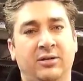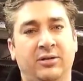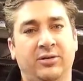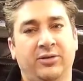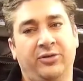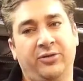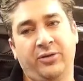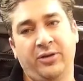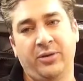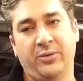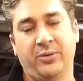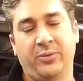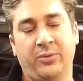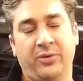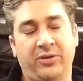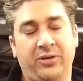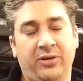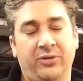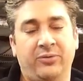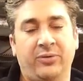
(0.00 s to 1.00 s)
so they were
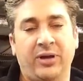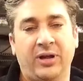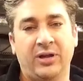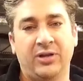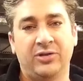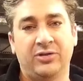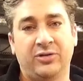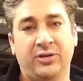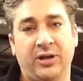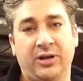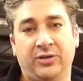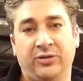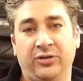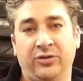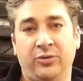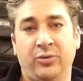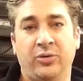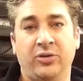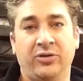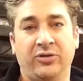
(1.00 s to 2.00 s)
within range, actually
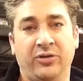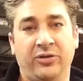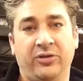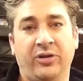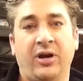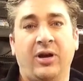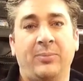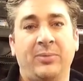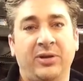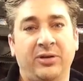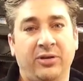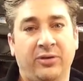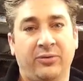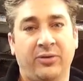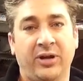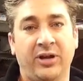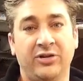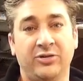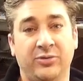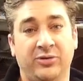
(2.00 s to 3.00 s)
towards the top end of the
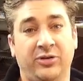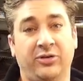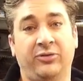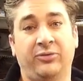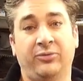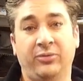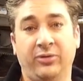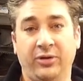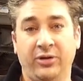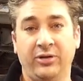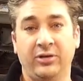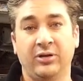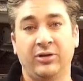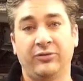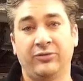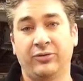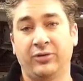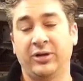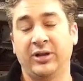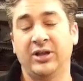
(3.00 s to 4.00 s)
range, which is really good
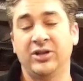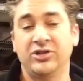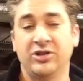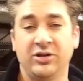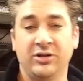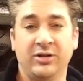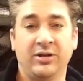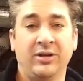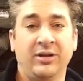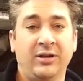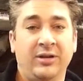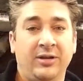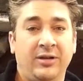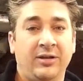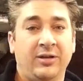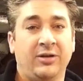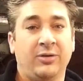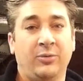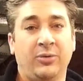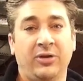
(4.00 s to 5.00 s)
for an engine
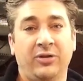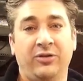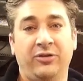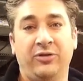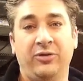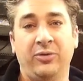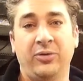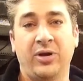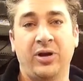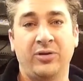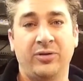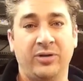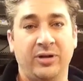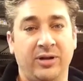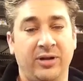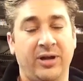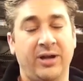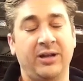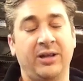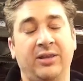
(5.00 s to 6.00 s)
with
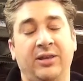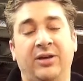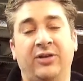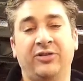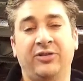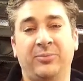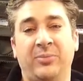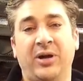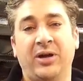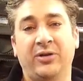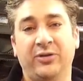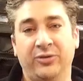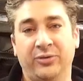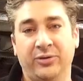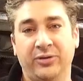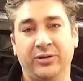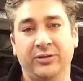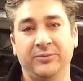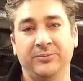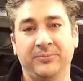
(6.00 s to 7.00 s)
290,000 miles on
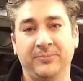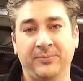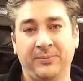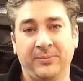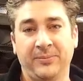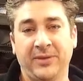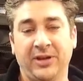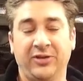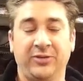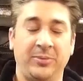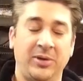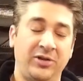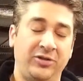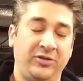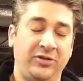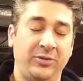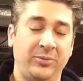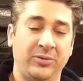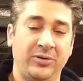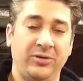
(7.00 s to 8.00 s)
it, especially
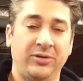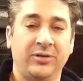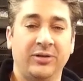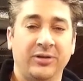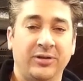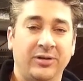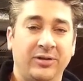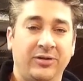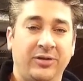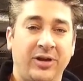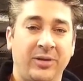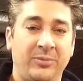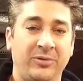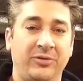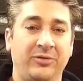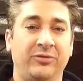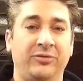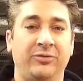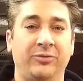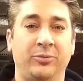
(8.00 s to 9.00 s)
with the type
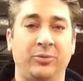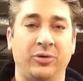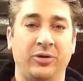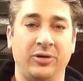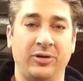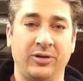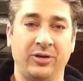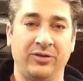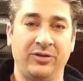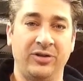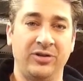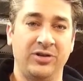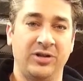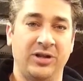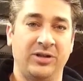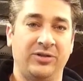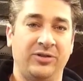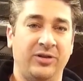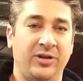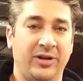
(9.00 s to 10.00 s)
of work this engine
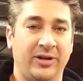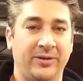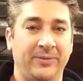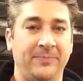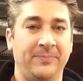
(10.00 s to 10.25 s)
has done.